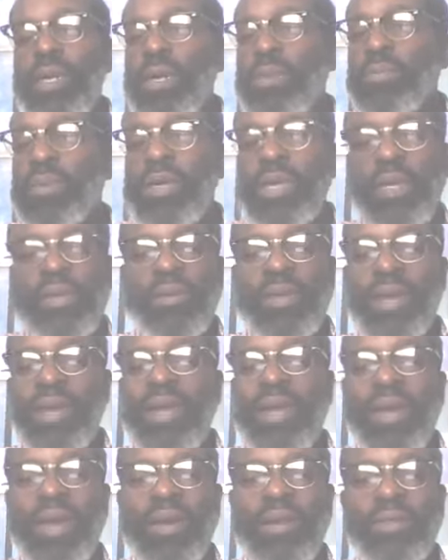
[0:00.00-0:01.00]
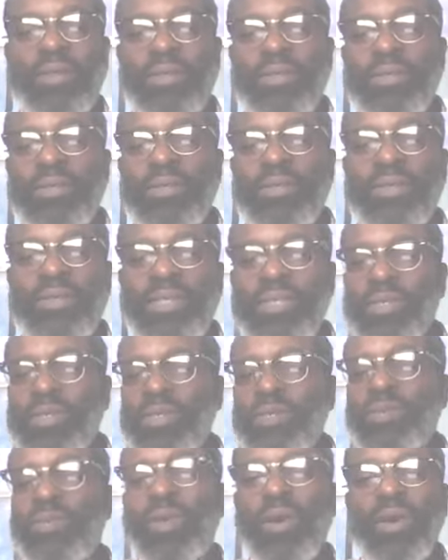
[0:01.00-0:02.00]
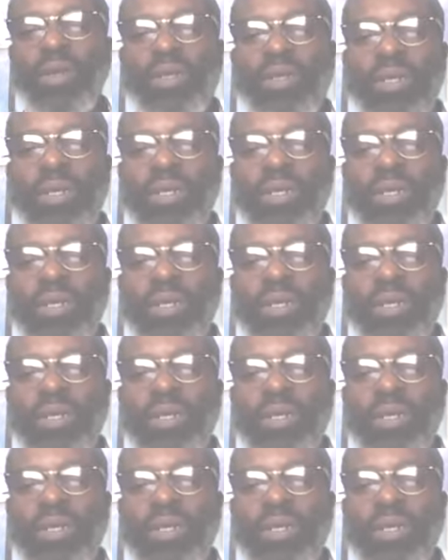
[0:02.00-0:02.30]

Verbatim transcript: But that's not how Jesus works.